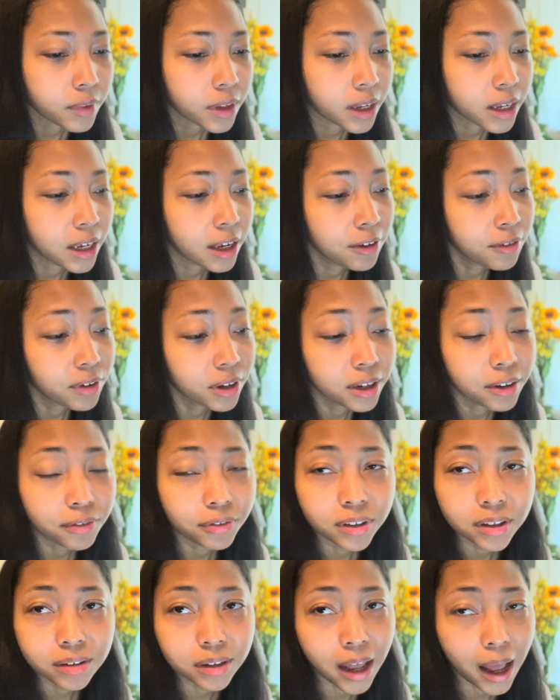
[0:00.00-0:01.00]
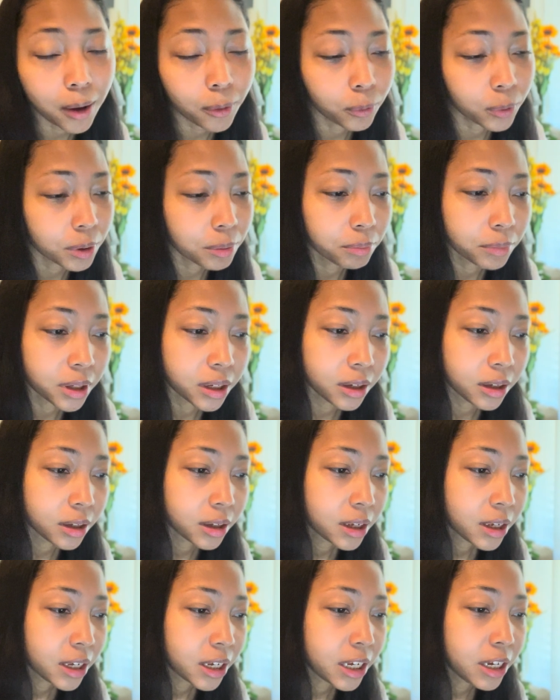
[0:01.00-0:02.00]
Even if it's not with me.
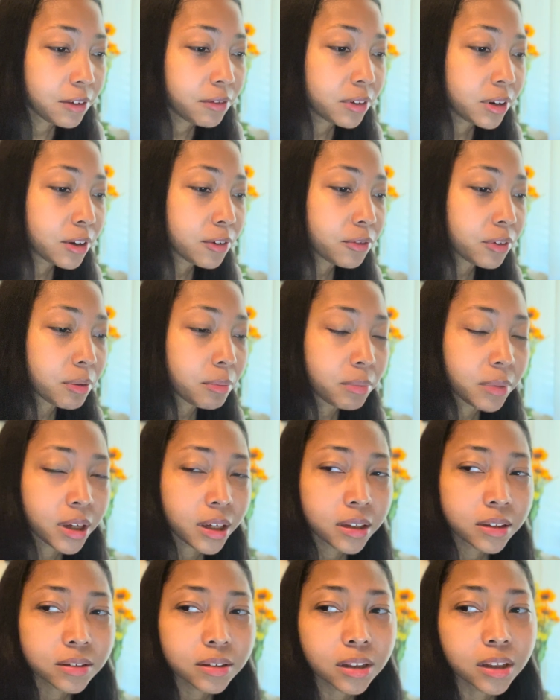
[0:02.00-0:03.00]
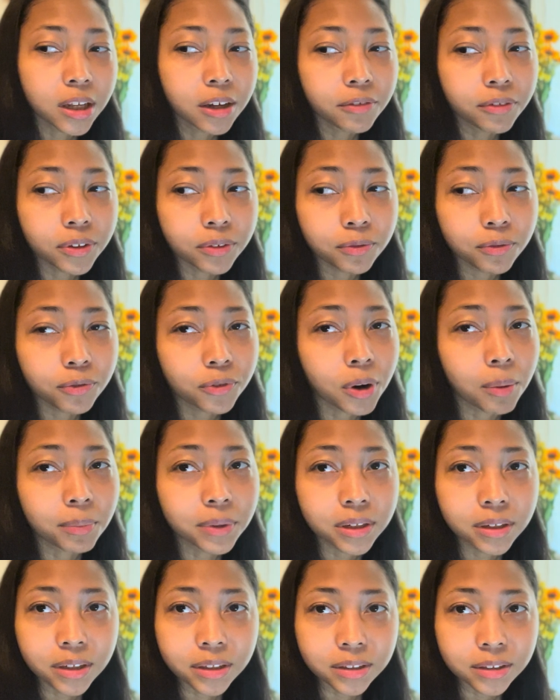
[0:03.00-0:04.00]
Even if it means loving from a
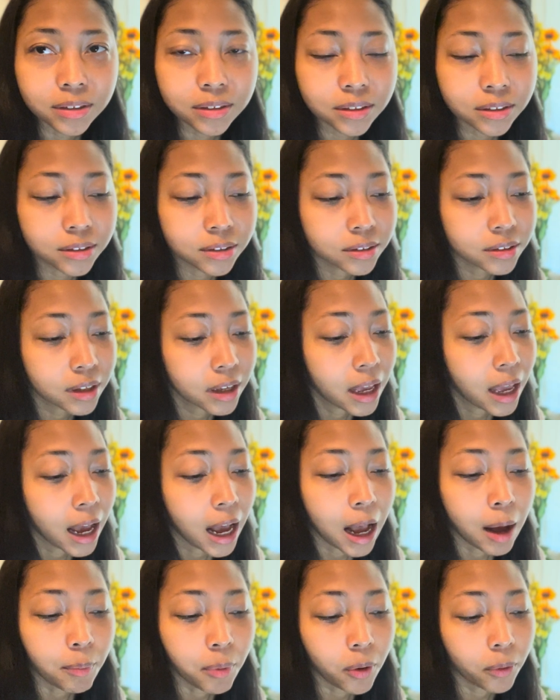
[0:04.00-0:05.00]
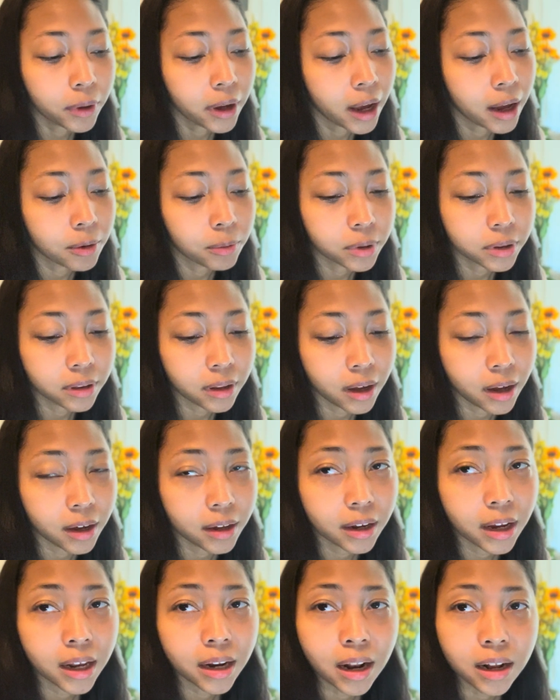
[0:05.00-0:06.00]
distance. I'm okay with that.
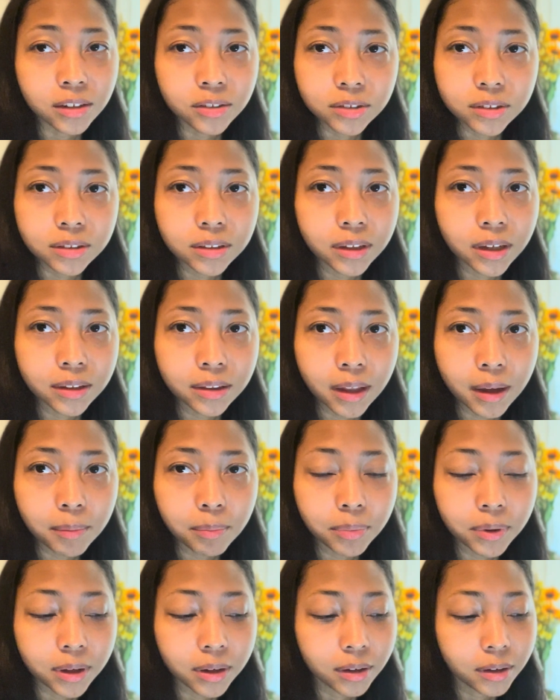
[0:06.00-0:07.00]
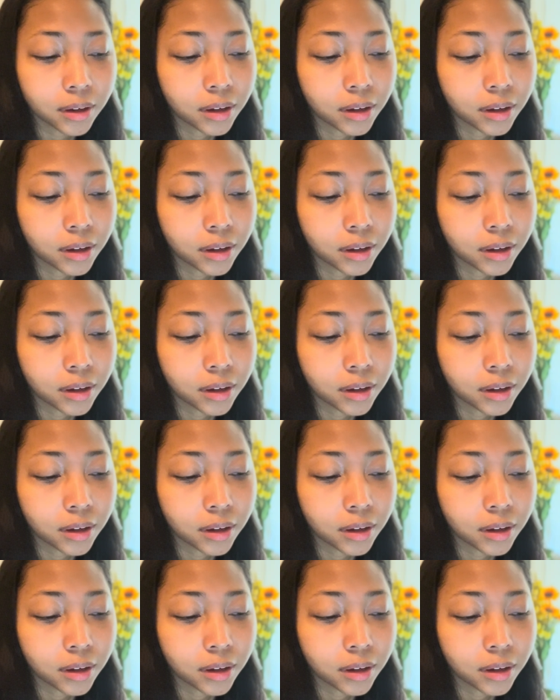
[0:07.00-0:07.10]
And I just let that be.